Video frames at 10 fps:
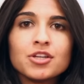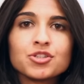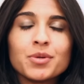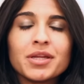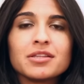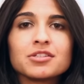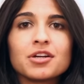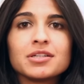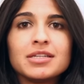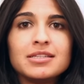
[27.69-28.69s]
so we can
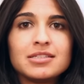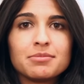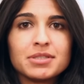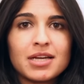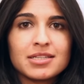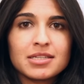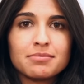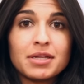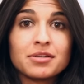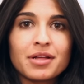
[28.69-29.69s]
start destigmatizing
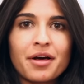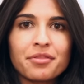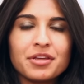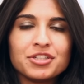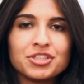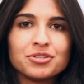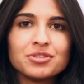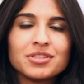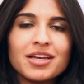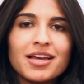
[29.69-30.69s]
mental health
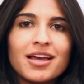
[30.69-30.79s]
issues.